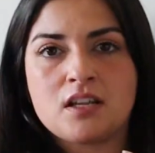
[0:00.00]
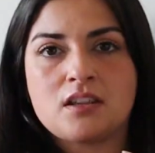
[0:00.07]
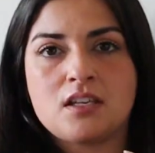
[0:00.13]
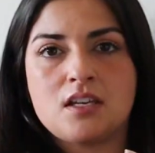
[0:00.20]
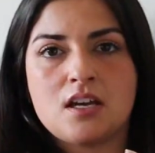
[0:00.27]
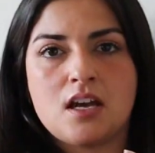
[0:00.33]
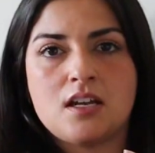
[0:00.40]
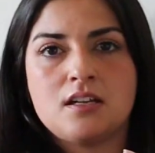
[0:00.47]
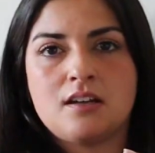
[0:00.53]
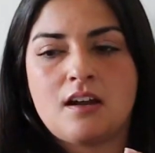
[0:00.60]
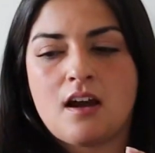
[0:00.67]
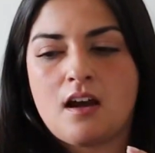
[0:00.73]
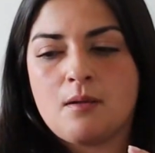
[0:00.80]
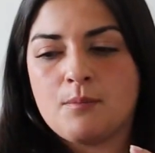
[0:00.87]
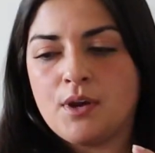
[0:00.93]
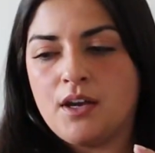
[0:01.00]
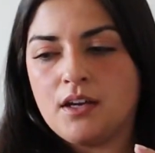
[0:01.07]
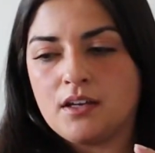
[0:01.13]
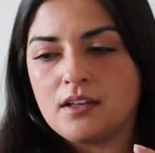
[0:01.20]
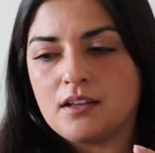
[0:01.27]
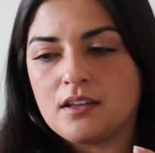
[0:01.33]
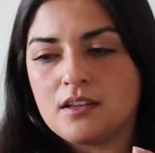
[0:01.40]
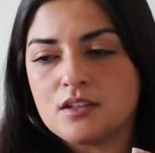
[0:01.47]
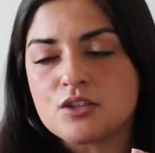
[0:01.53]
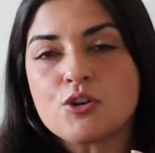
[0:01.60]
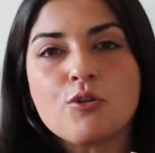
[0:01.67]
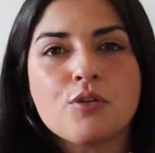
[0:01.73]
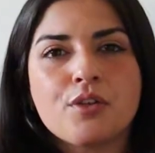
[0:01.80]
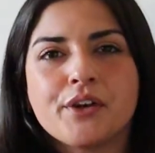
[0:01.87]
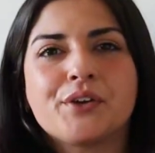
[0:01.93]
at the end, I'm like, this
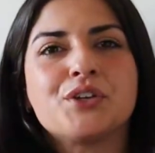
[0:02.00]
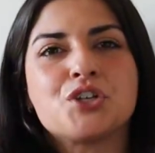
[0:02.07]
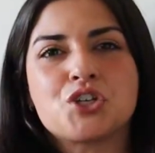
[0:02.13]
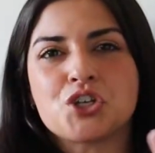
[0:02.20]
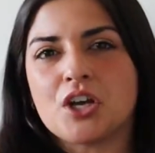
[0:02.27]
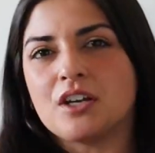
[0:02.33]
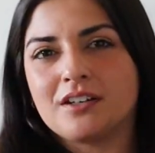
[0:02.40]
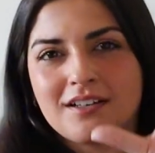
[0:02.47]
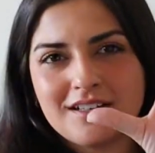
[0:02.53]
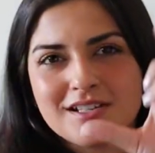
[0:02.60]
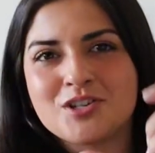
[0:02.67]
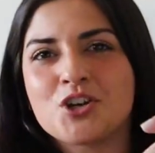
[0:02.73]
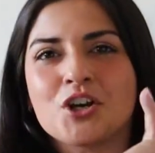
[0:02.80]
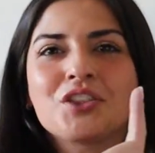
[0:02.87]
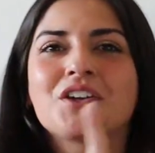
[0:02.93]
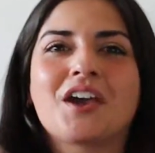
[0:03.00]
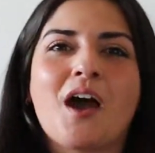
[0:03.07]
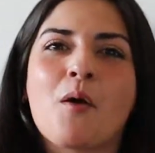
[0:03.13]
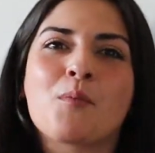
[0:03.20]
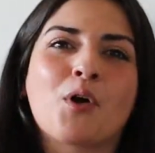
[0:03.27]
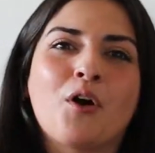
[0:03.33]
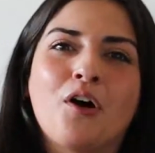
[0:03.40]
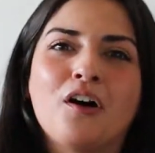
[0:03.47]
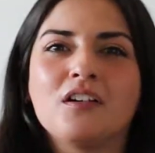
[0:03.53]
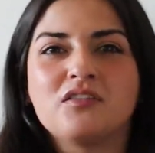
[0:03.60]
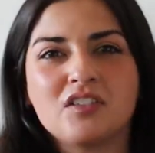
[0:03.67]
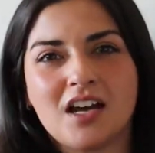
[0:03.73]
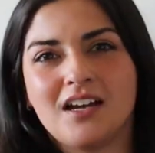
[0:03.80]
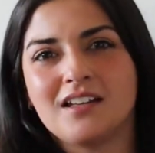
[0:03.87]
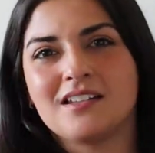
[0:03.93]
whole thing is shit, and shut the camera
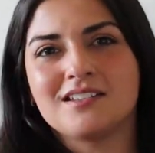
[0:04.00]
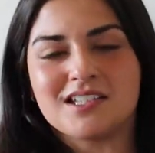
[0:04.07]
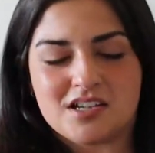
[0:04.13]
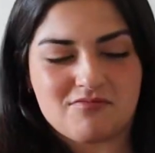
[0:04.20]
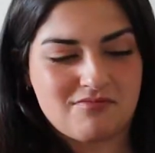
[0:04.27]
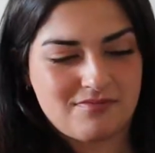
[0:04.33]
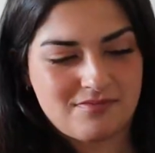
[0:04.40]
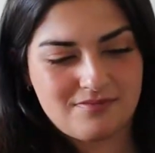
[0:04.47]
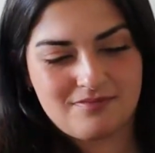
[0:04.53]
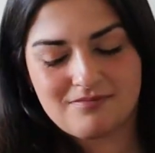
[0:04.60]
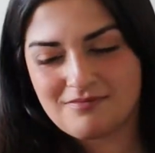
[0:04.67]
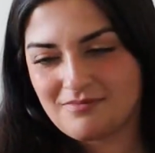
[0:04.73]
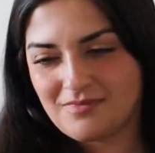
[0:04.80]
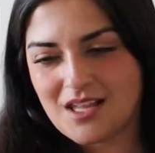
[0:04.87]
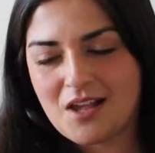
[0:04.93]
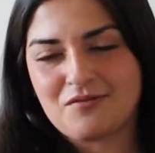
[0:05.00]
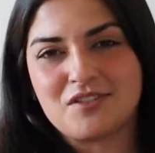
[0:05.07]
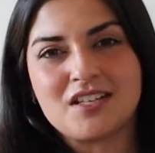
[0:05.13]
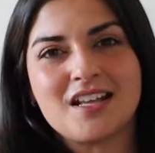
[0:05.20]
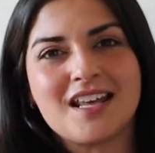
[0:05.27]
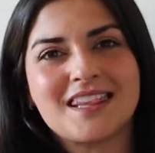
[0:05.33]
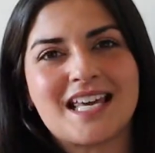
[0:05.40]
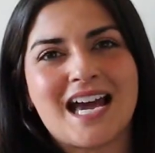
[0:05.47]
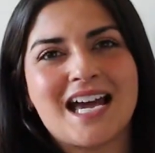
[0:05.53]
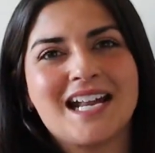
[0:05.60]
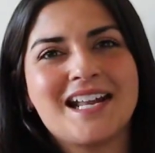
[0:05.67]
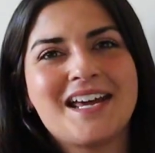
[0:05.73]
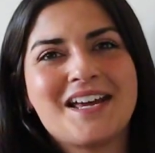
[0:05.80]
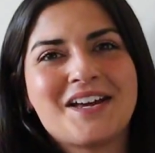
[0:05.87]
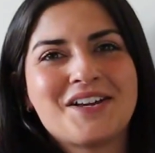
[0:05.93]
off and left it at that.